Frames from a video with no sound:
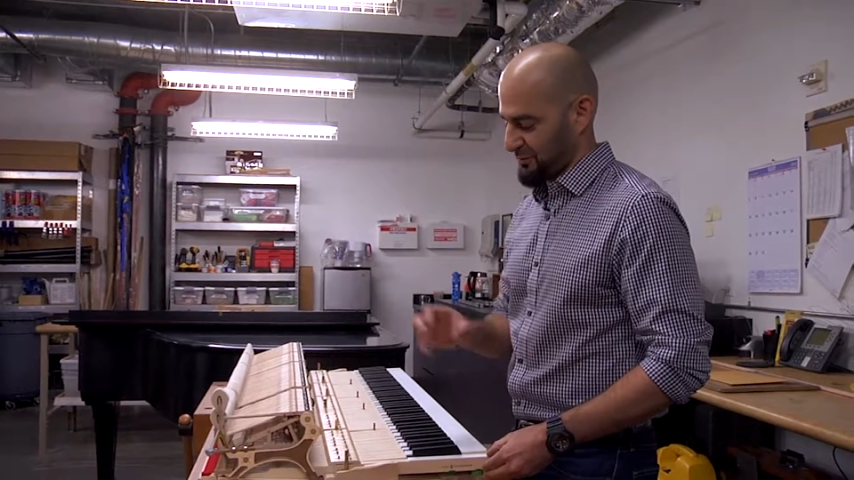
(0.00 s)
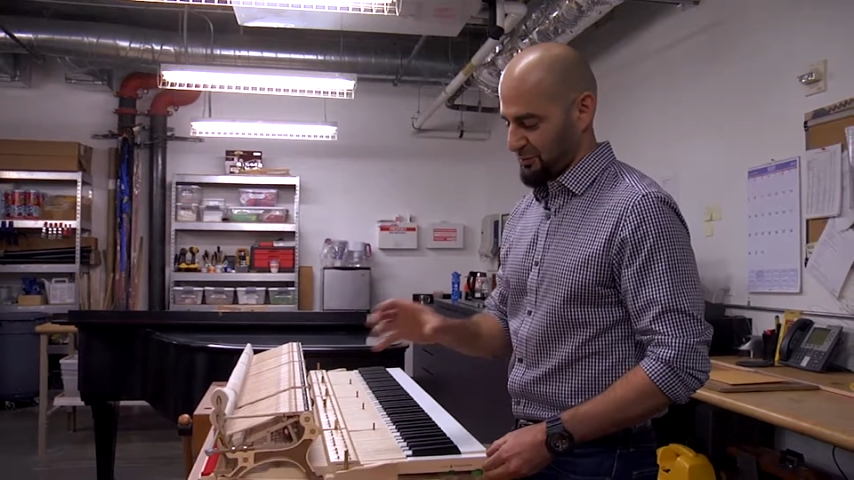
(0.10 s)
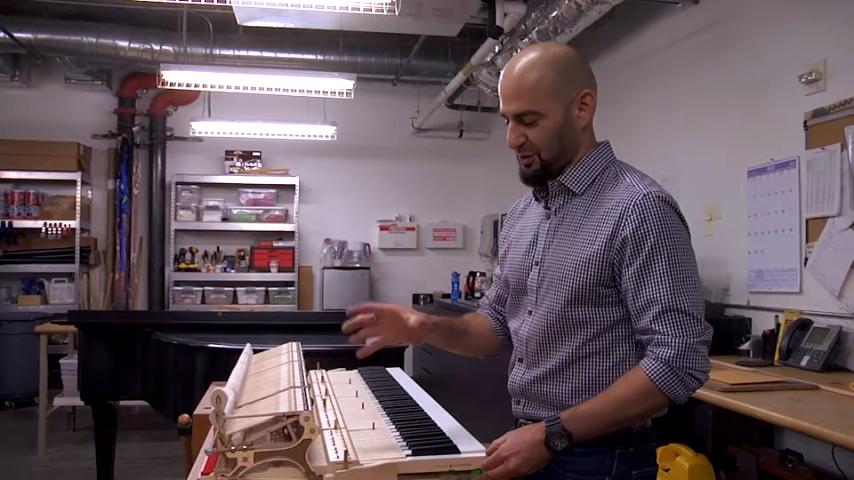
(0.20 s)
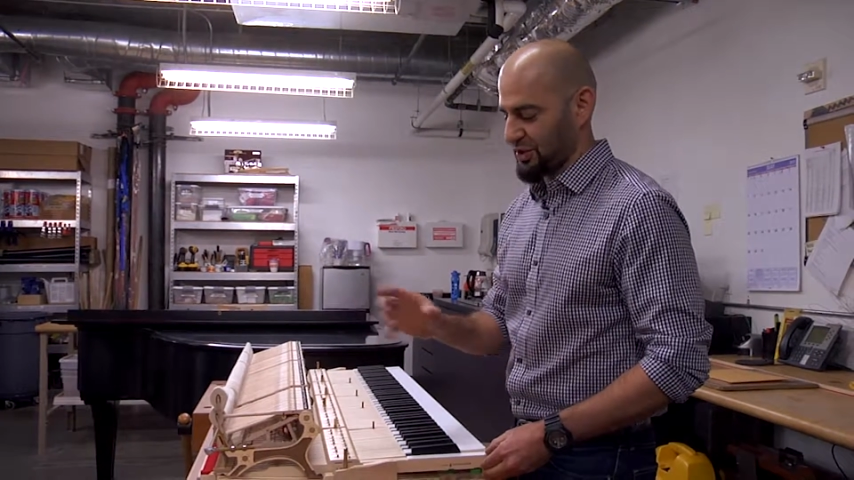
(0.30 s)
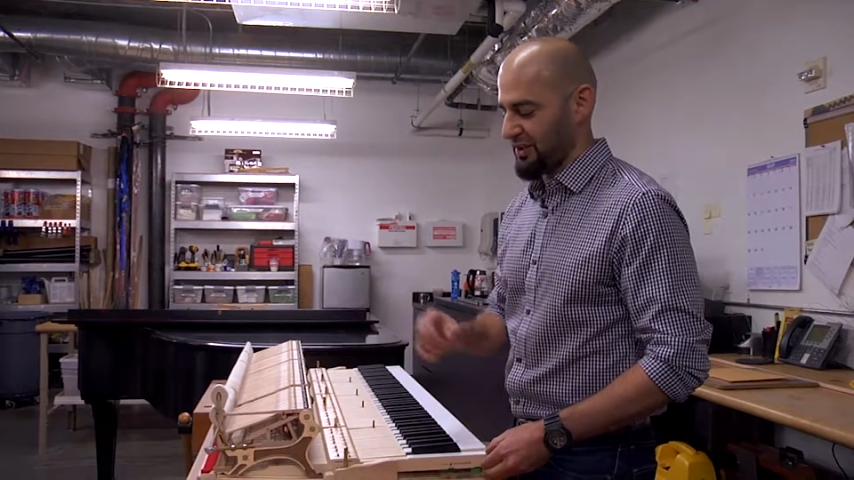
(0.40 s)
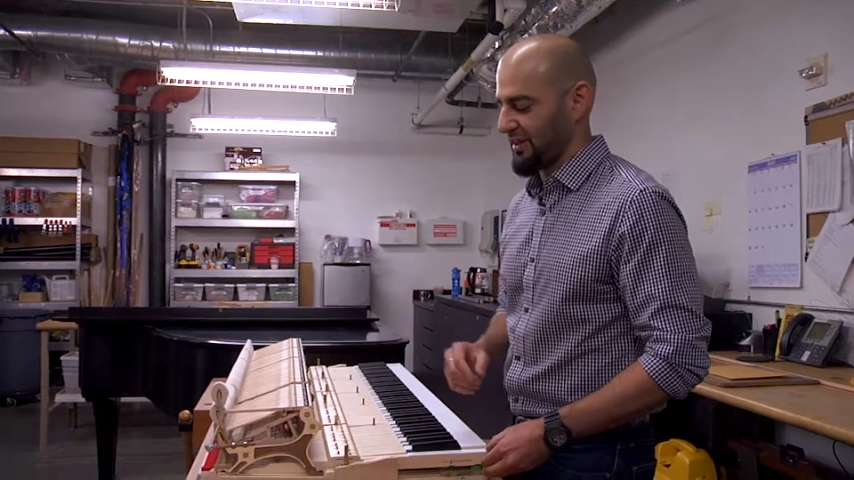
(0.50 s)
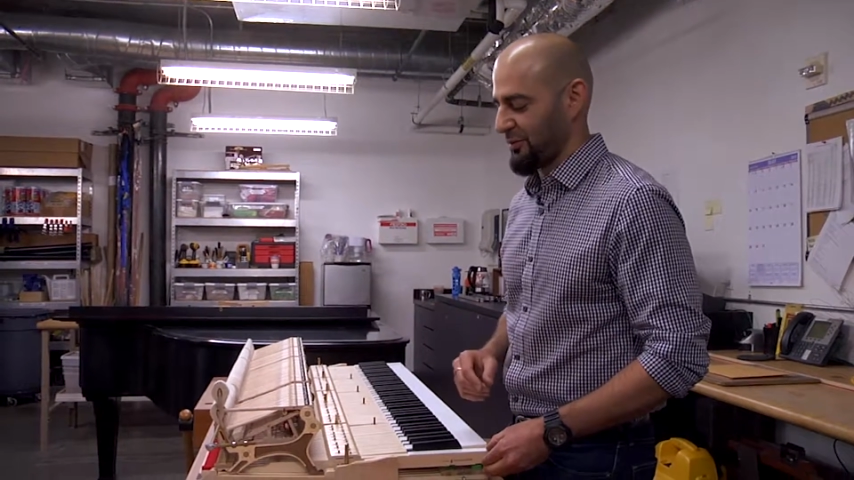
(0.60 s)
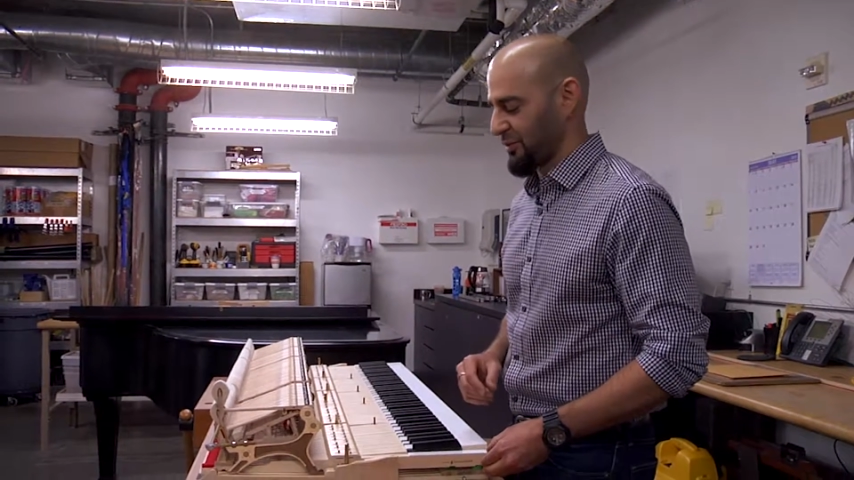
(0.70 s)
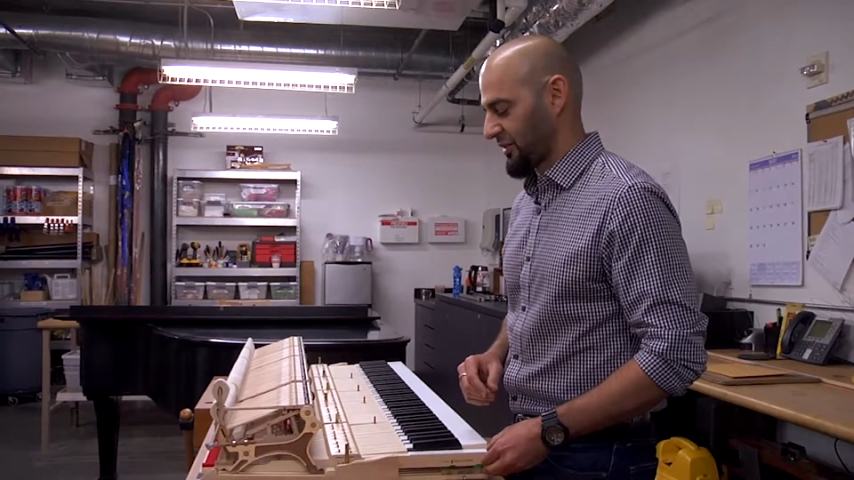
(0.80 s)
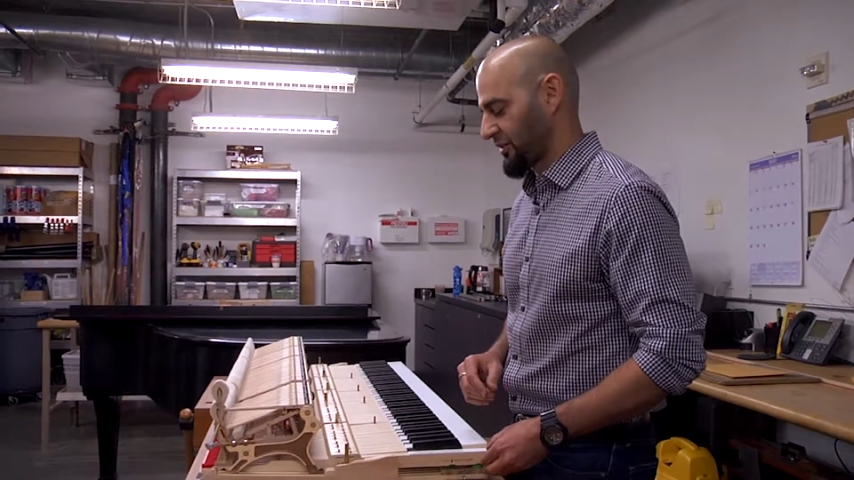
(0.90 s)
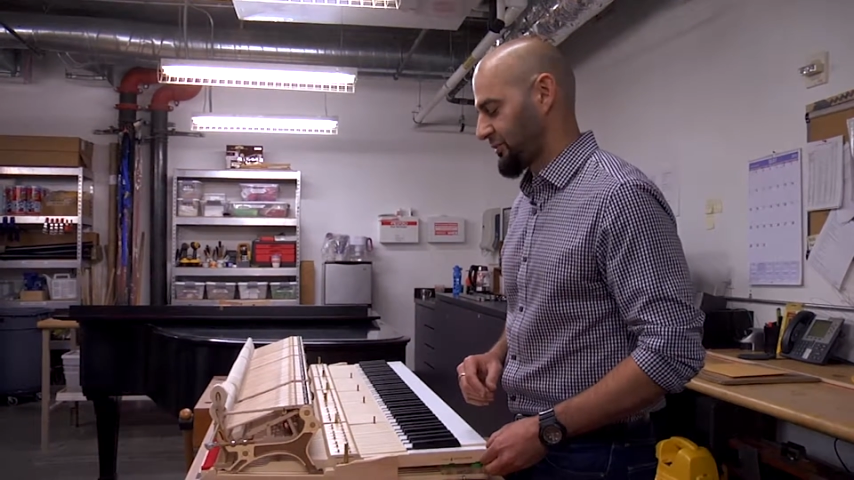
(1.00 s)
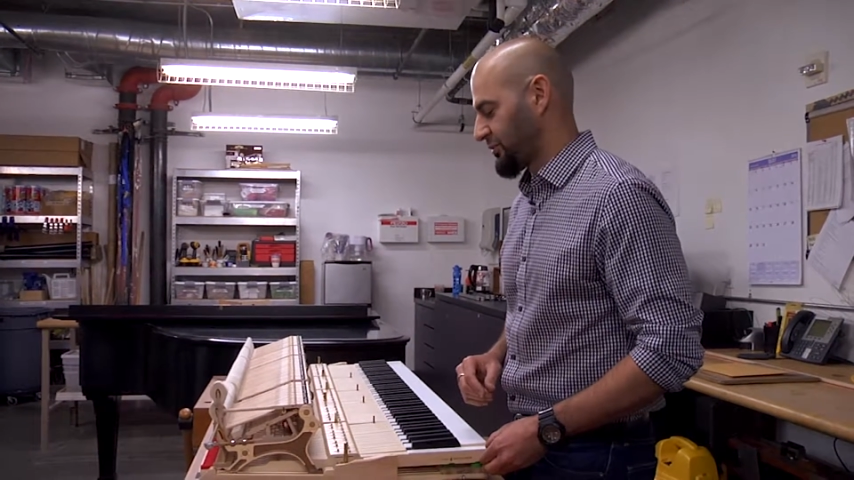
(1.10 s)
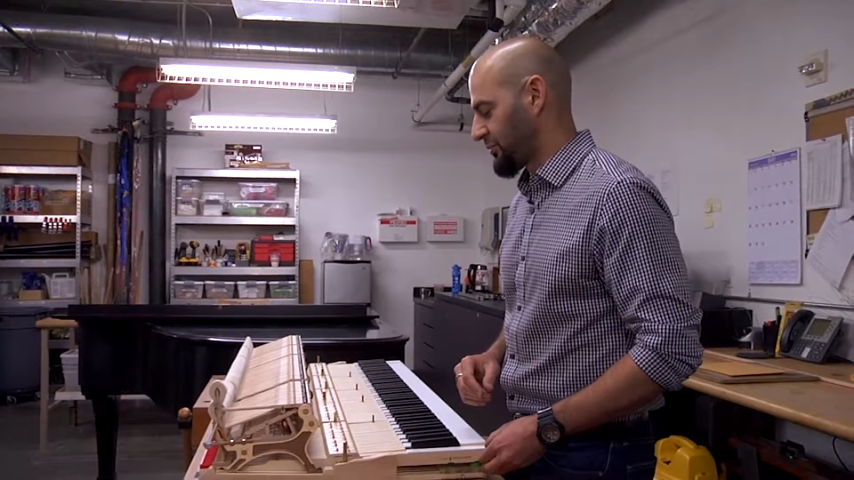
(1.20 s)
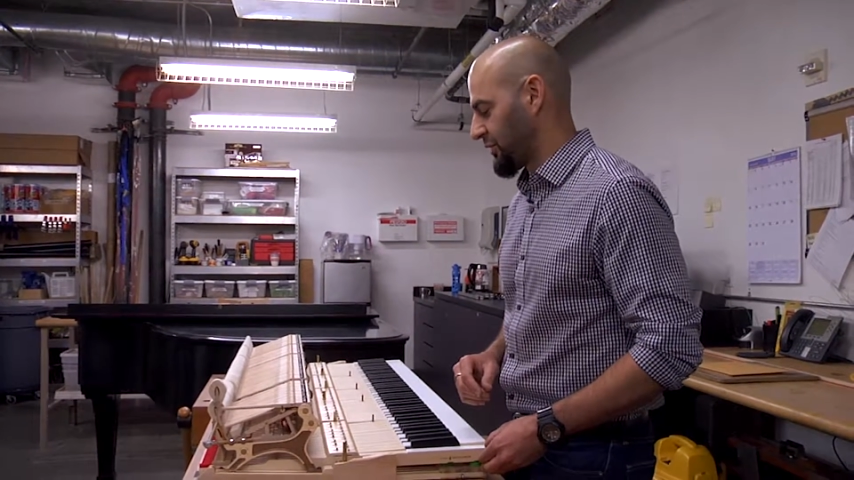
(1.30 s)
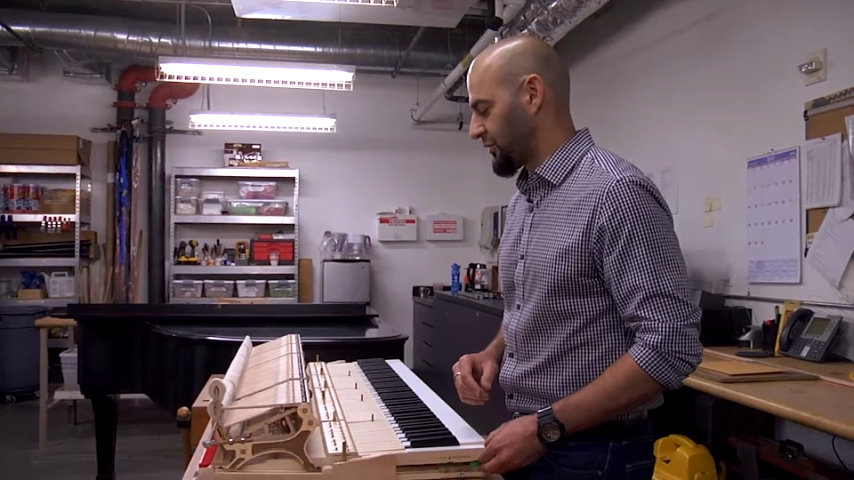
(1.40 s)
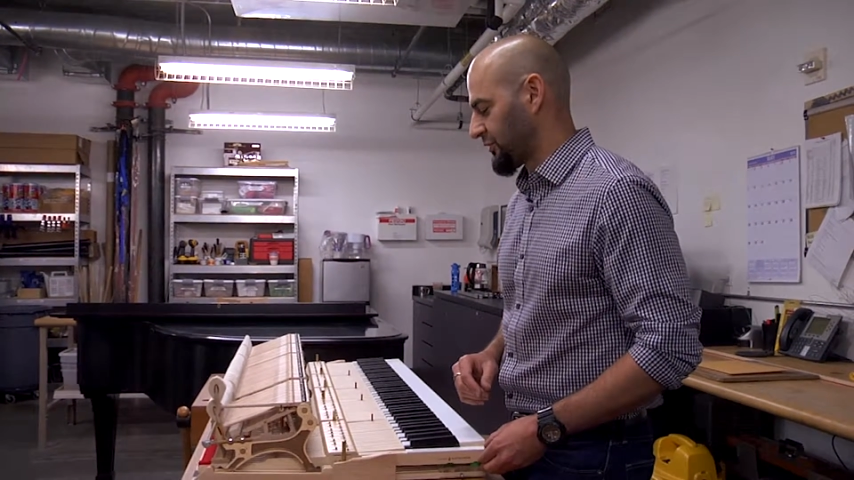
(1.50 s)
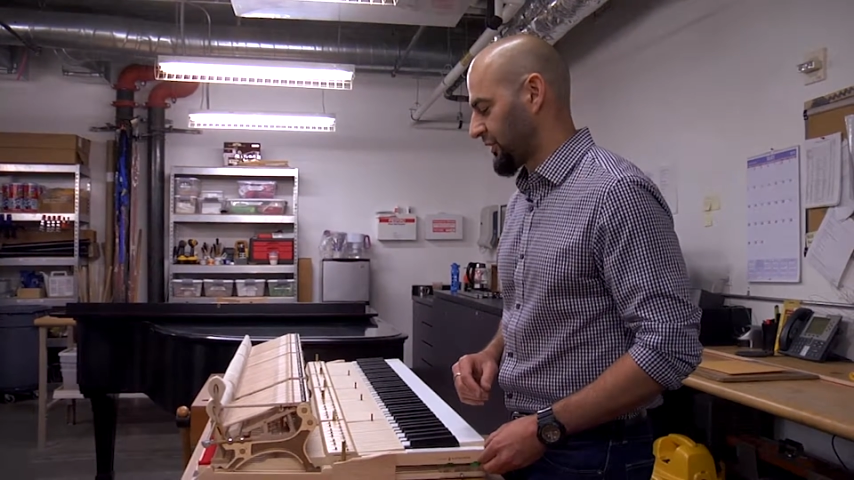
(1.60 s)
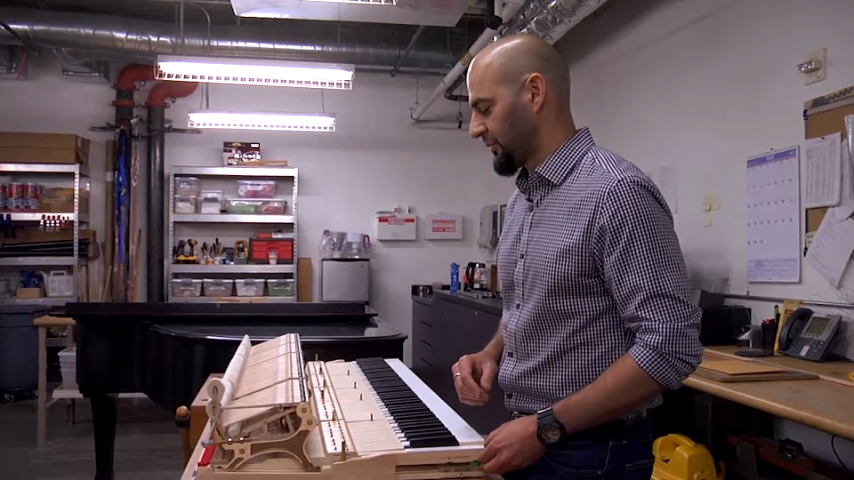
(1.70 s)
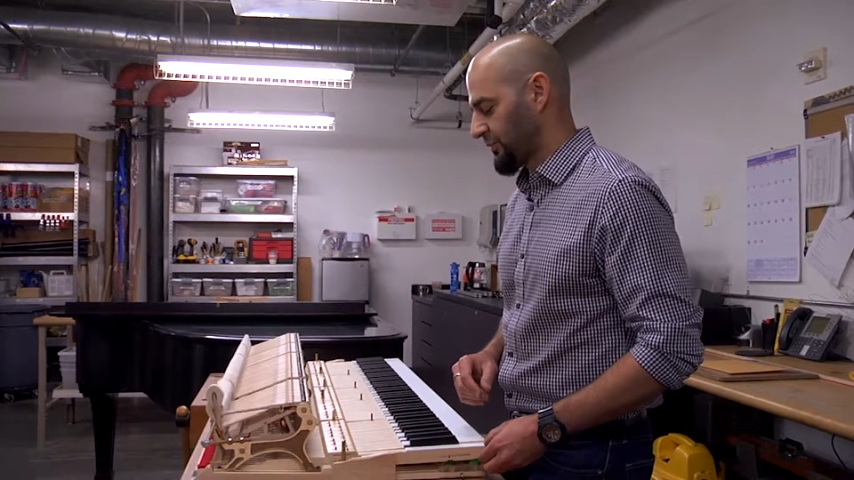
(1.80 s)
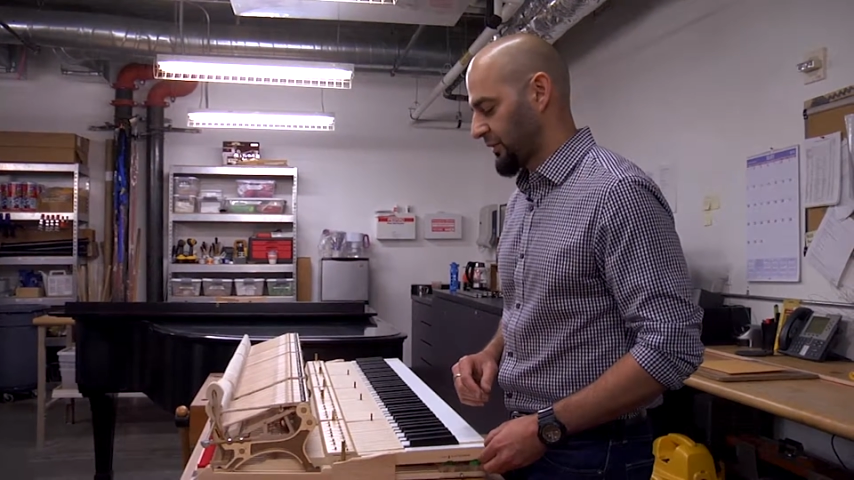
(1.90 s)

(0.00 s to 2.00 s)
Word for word: machine that works beautifully.